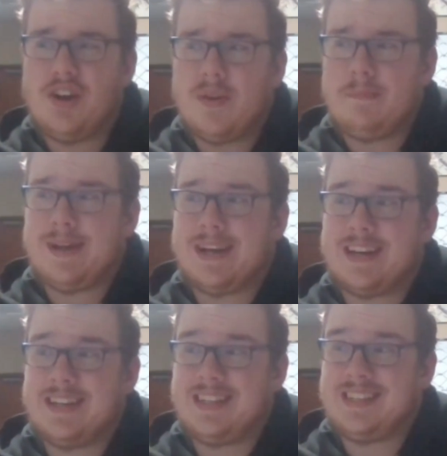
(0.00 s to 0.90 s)
to do it,
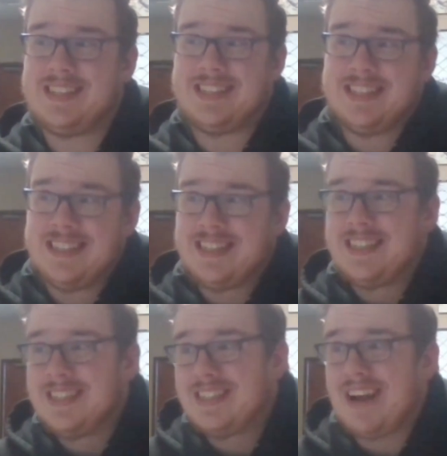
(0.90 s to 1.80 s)
because
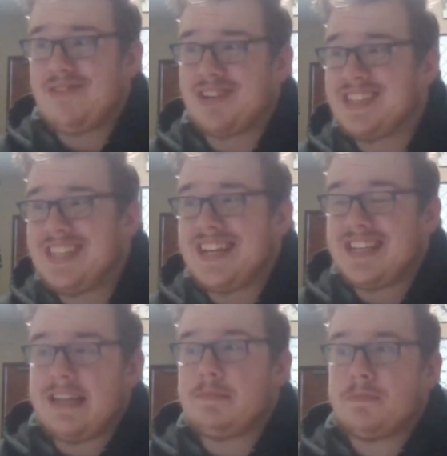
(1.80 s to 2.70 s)
not really
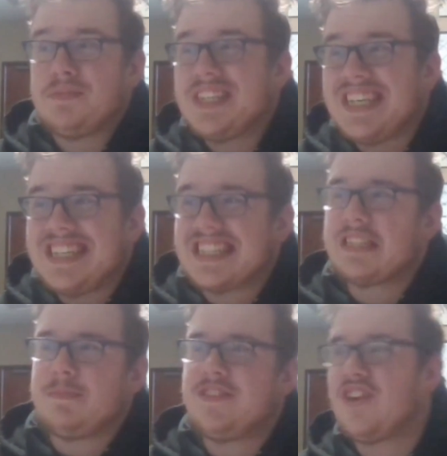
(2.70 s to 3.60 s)
seeing teams play is
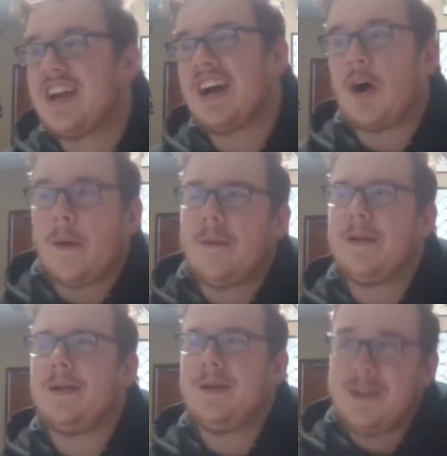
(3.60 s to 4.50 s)
going to be very
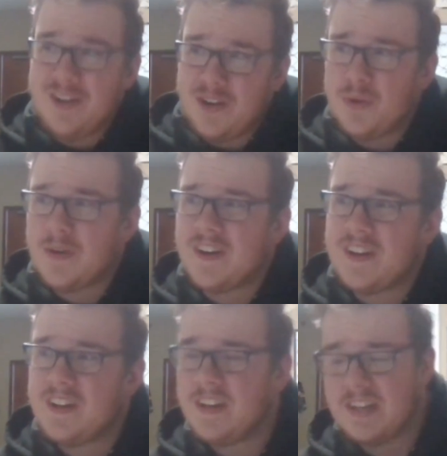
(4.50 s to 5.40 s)
hard to do.
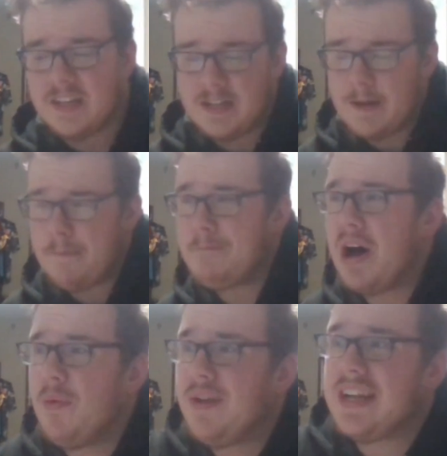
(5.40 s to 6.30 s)

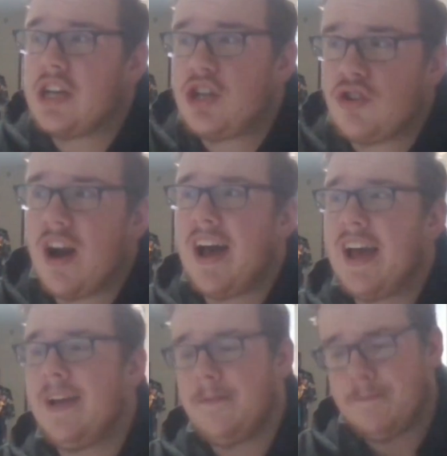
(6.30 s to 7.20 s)
But we get to
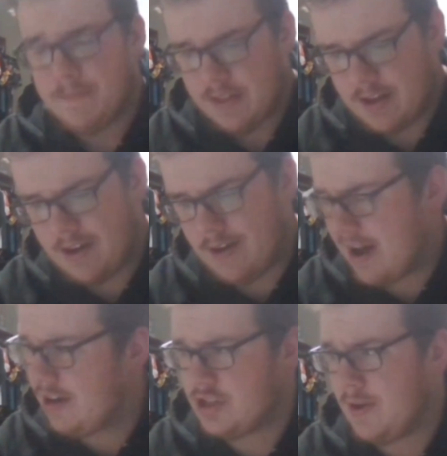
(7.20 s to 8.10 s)
try. Uh,
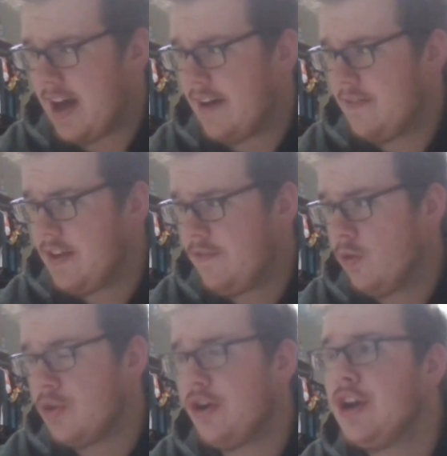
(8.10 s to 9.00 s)
I also have the
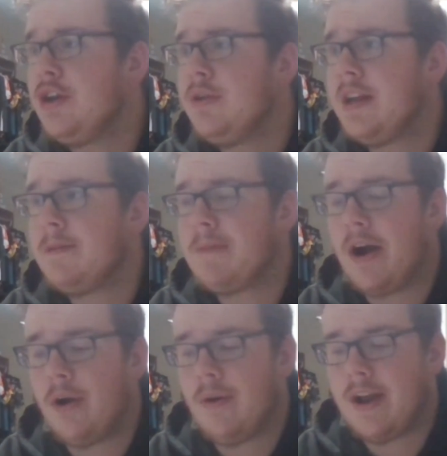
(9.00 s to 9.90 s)
full thirty-two team
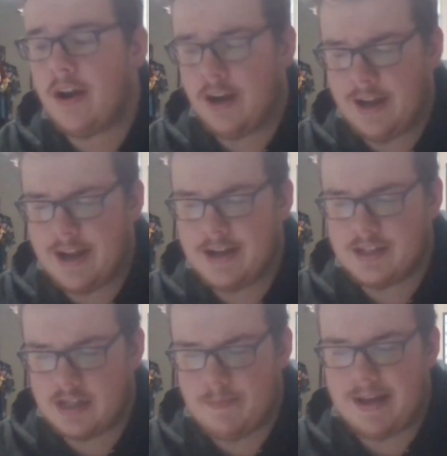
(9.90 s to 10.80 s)
power
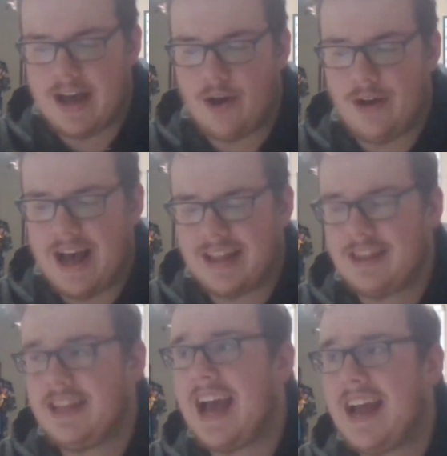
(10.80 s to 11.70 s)
rankings coming out
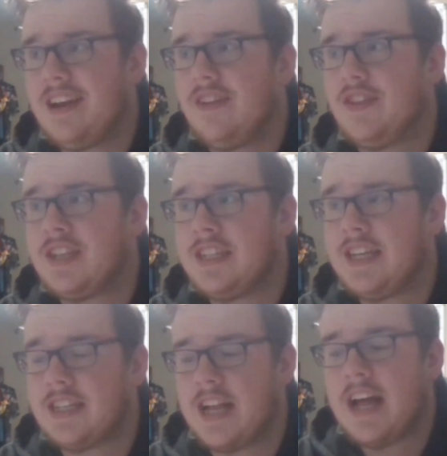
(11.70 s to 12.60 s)
at the end of the
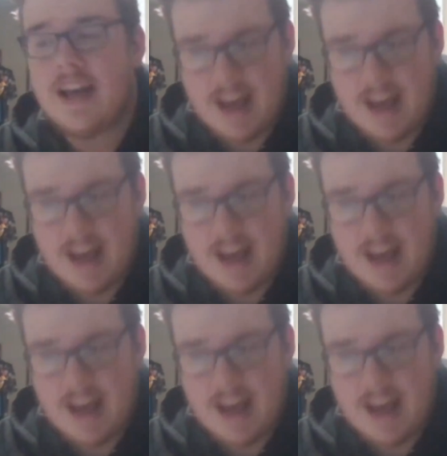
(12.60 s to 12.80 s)
season